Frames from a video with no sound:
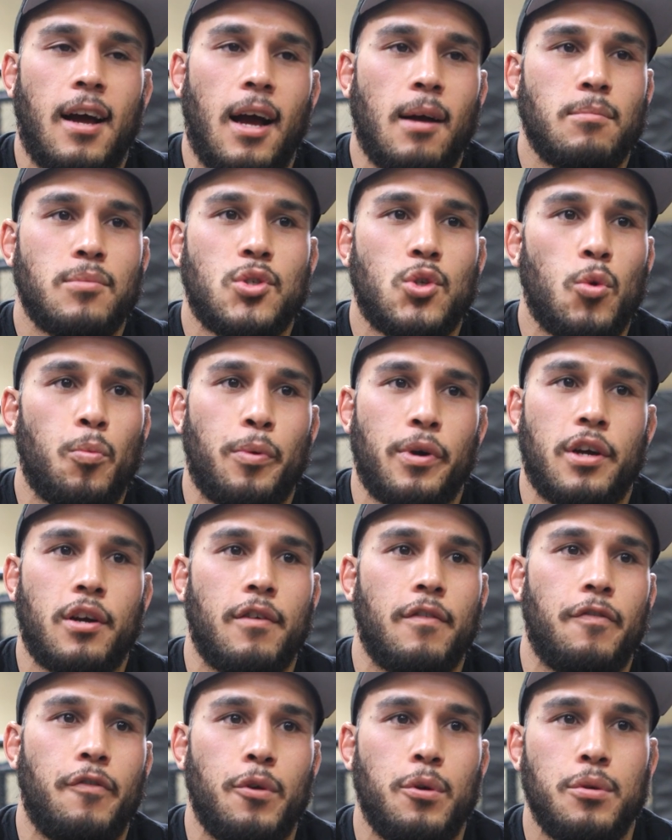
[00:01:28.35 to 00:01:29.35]
I'm super
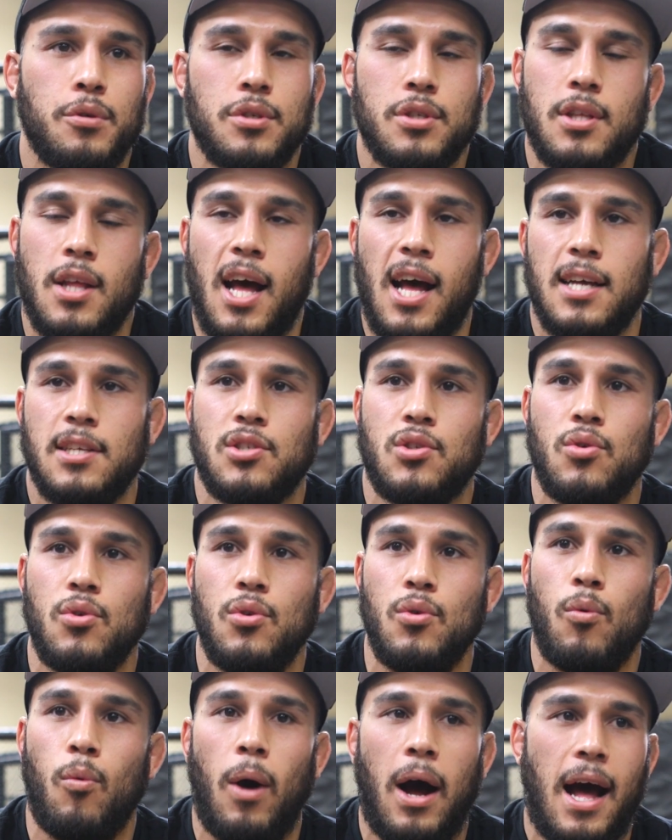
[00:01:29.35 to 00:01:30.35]
confused as
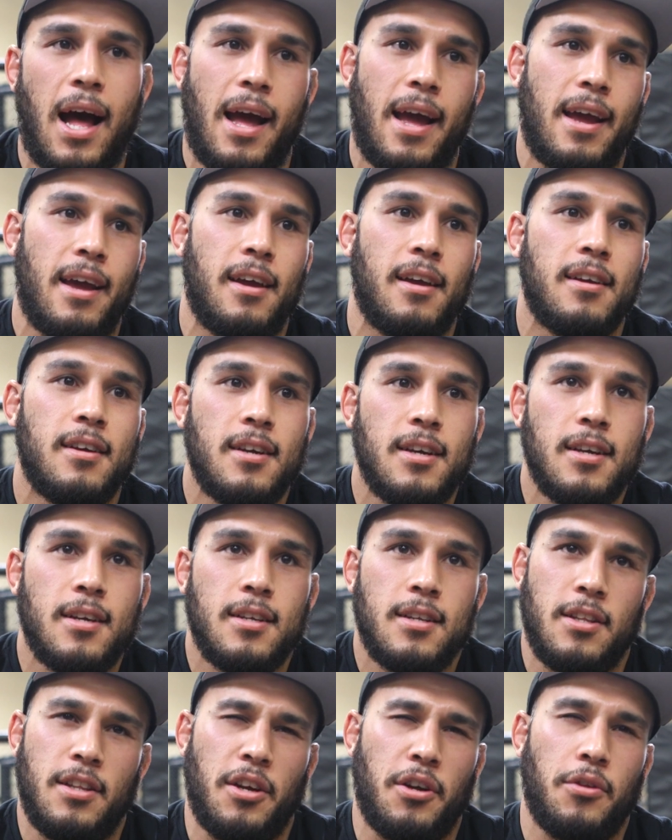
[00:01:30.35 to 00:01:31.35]
to why
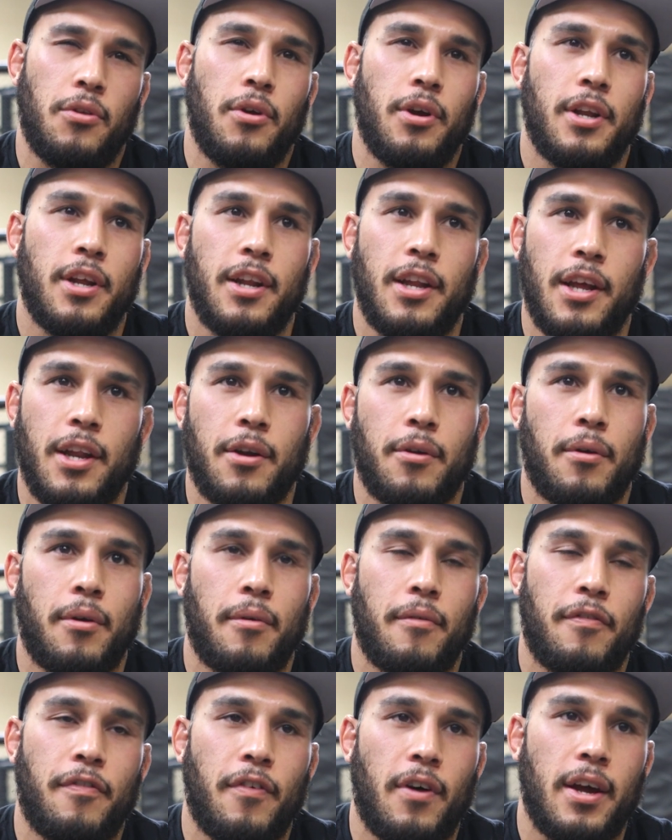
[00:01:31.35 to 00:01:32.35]
they're doing an
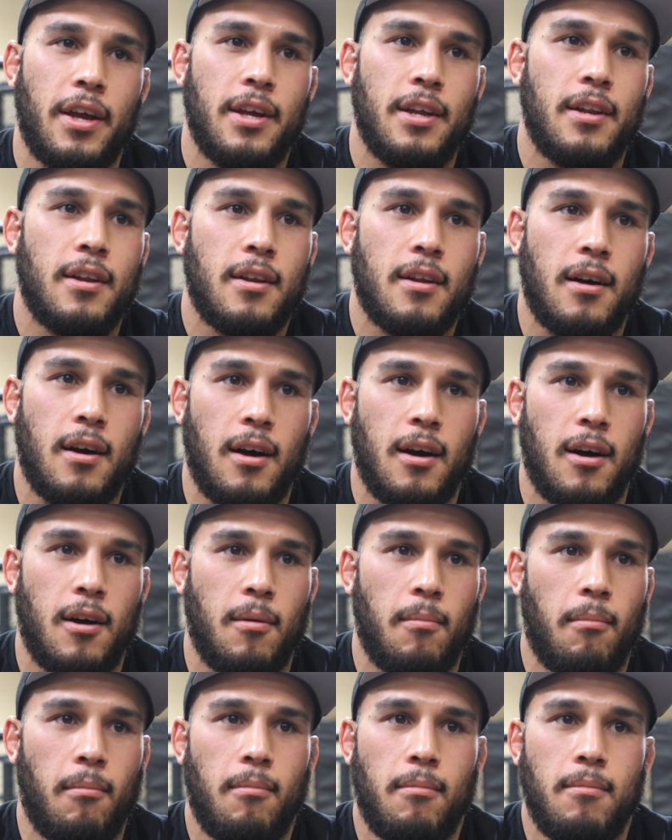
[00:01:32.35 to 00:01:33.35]
interim fight.
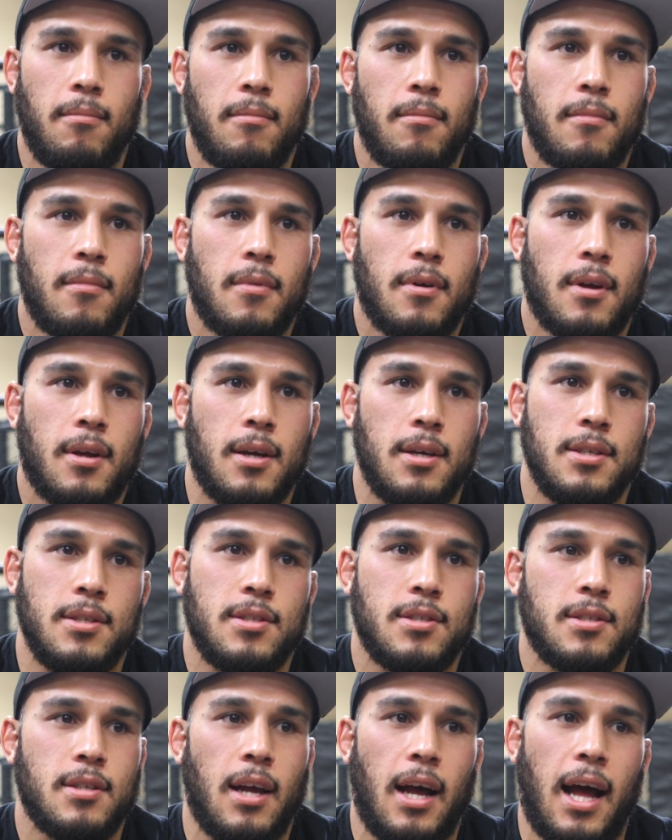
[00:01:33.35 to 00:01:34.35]

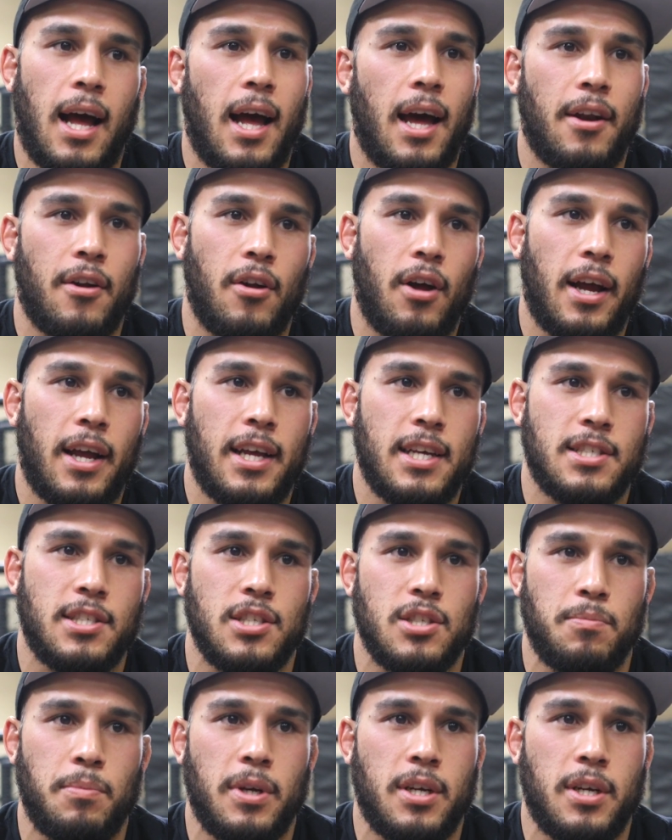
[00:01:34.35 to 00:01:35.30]
Because, I don't know, I guess it's